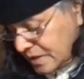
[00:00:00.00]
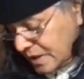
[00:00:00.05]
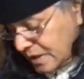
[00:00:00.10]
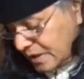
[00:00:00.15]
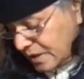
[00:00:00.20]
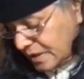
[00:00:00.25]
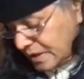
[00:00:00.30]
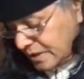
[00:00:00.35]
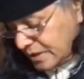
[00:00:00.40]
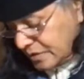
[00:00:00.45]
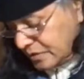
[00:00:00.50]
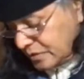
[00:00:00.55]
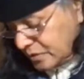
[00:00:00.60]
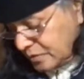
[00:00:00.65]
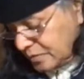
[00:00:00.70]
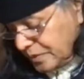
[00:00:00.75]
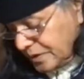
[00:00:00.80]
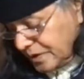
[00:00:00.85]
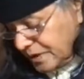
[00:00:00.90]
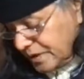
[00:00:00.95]
and that it
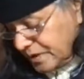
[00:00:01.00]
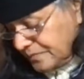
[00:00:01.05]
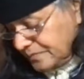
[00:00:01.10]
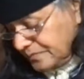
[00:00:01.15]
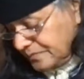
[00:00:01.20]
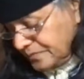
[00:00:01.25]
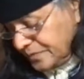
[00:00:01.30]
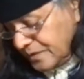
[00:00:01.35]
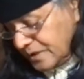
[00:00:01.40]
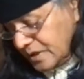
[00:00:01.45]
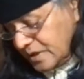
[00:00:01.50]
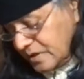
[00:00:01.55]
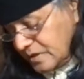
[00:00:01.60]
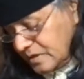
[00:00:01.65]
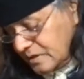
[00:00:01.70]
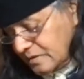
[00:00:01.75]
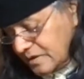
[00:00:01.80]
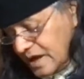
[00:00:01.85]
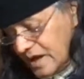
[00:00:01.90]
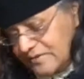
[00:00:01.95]
would be
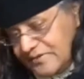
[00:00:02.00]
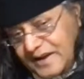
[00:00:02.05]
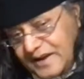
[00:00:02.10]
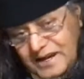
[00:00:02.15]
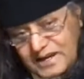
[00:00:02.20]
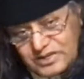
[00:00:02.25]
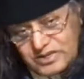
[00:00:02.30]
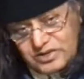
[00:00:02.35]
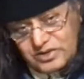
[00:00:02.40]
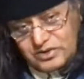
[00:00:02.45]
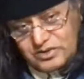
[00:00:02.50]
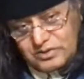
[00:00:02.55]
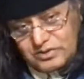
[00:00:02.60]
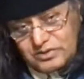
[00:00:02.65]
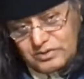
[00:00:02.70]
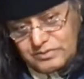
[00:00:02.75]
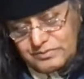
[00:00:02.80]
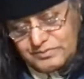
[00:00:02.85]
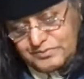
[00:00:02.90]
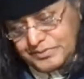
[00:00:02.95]
de
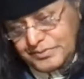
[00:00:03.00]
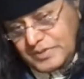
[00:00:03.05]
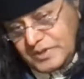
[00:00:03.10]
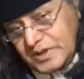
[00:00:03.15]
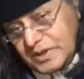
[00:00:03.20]
facto